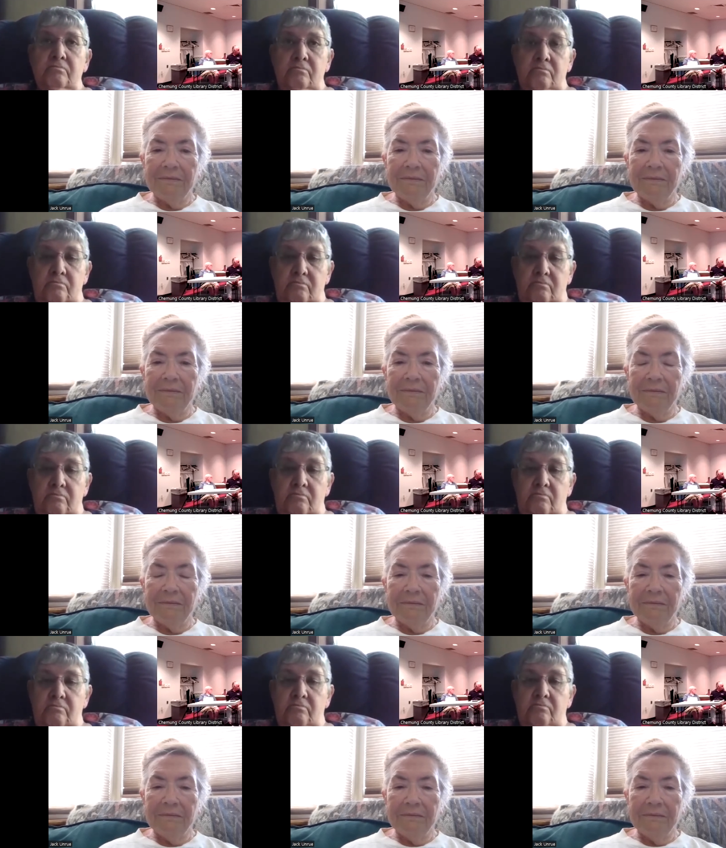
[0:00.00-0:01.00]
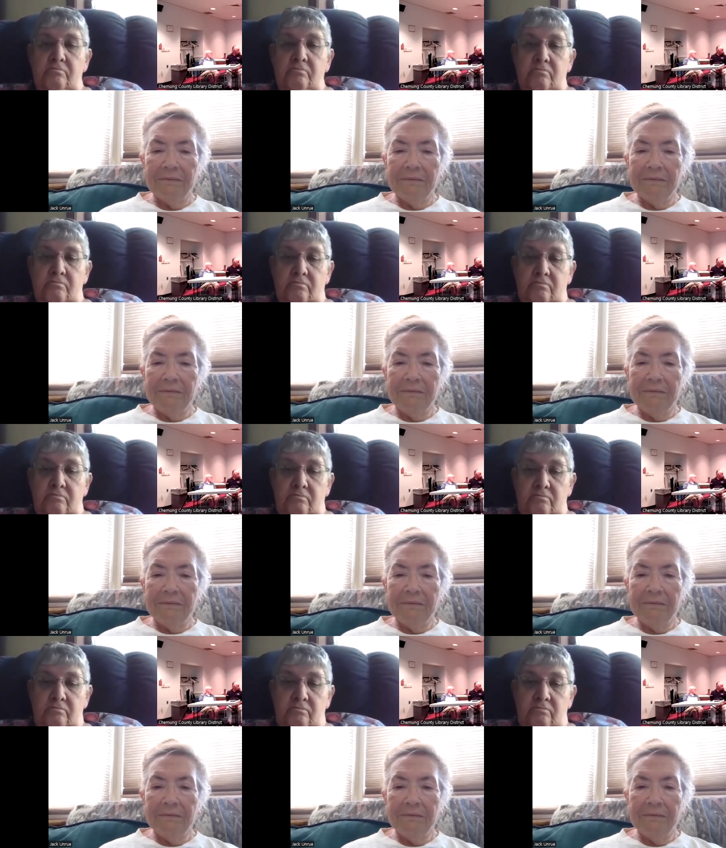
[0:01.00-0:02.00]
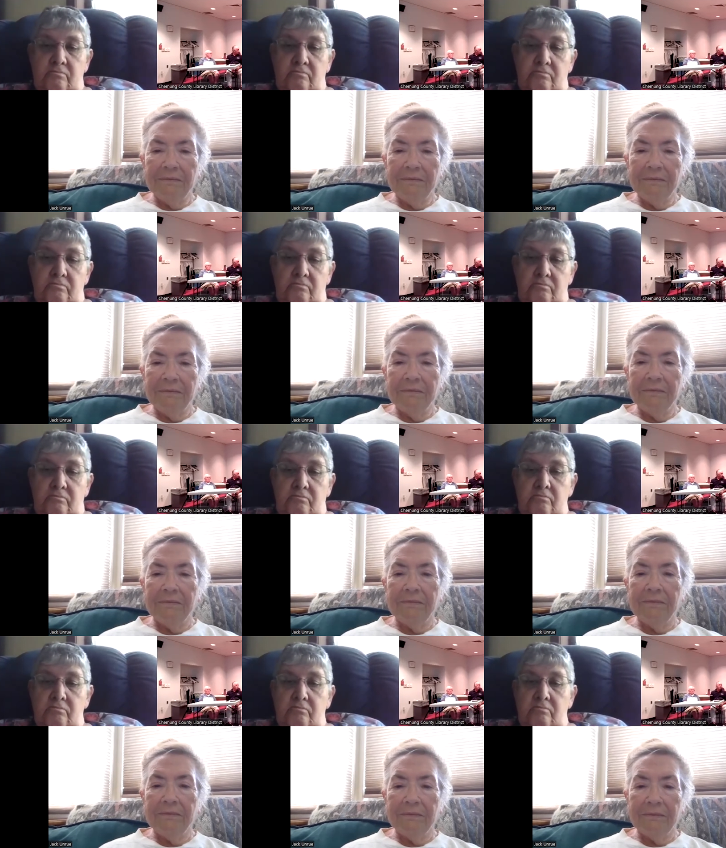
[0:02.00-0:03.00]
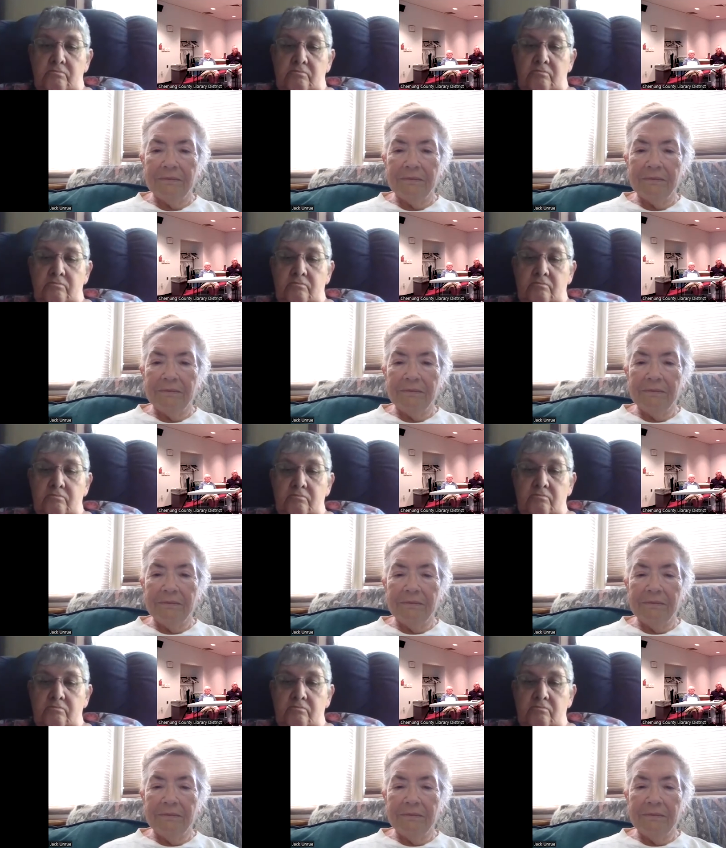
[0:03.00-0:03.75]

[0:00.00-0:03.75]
No one is speaking in this clip.